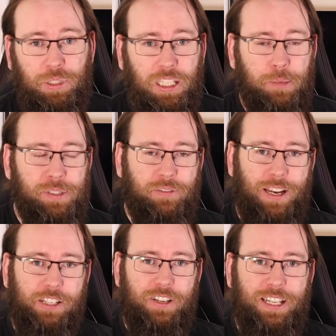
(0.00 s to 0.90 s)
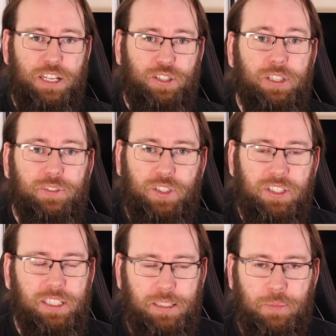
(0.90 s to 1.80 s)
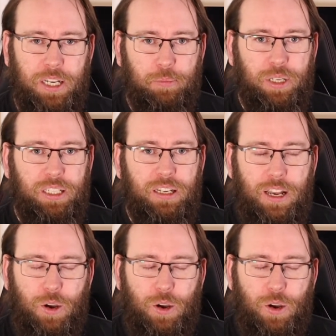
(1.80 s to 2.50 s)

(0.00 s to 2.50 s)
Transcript: in the Gibson factory. They should have done it, in my opinion.